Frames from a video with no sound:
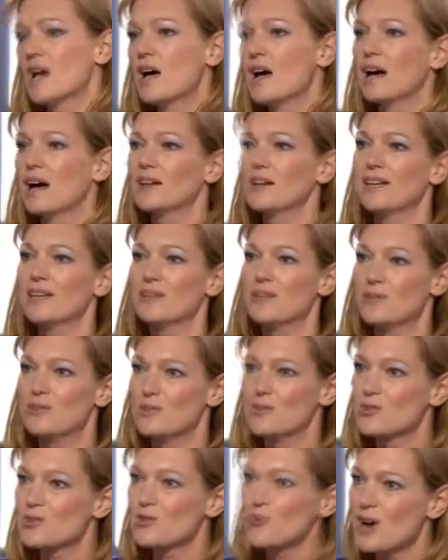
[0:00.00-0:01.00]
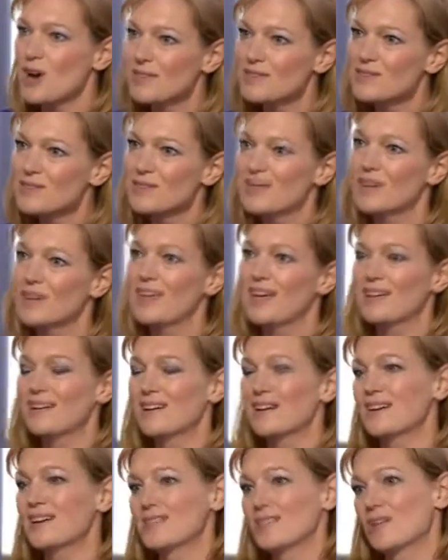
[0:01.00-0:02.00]
I'd like you to transfer that
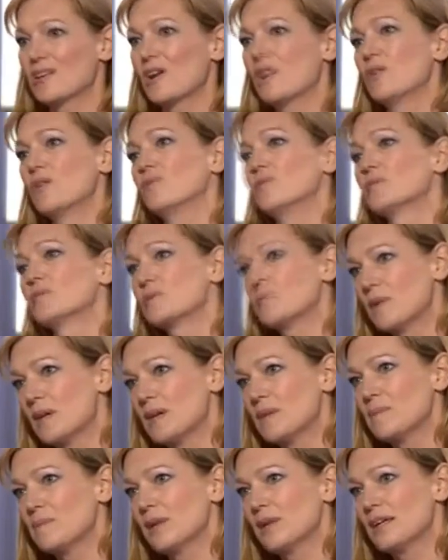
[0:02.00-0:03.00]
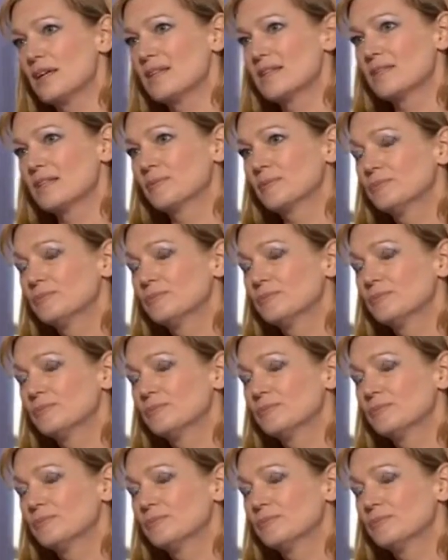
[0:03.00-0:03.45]
ISA over to me, please."